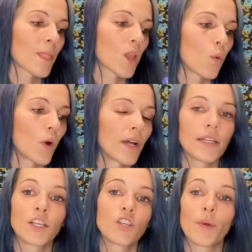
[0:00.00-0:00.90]
what
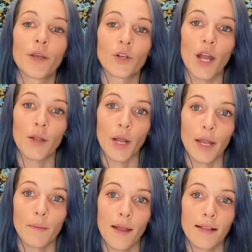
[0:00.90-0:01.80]
incubator I
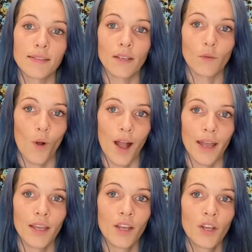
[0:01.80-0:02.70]
recommend and why.
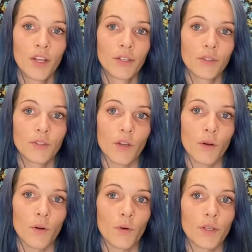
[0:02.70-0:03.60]

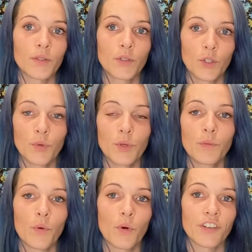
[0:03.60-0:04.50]
So it's super
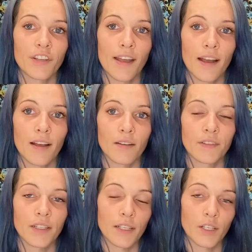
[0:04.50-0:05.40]
important to have an
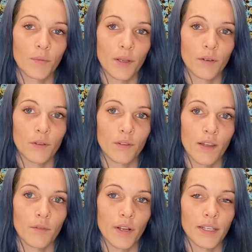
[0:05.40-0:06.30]
incubator that
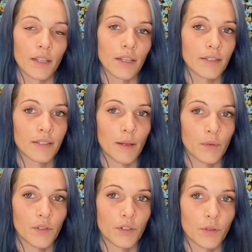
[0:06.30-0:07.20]
regulates
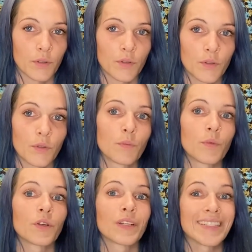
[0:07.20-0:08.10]
temperatures
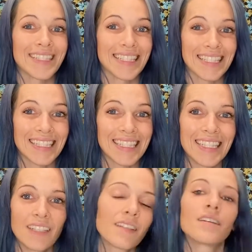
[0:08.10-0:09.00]
super
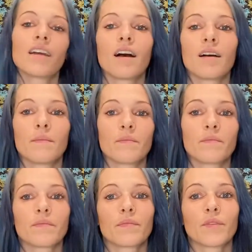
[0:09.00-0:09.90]
consistently.
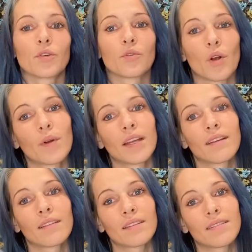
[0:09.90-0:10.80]
You're growing
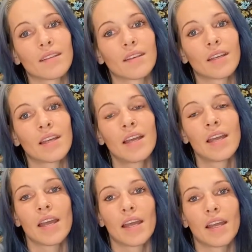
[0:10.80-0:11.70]
this thing,
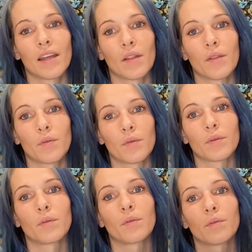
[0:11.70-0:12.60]
and through
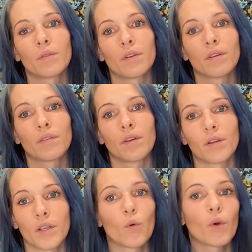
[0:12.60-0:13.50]
the very
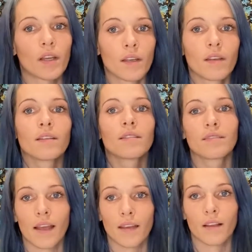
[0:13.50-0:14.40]
quick
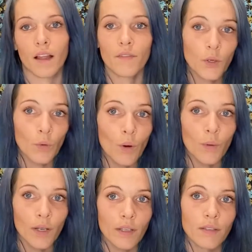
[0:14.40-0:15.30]
cycle of it growing,
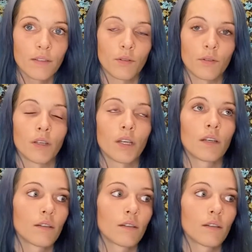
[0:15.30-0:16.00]
it's doing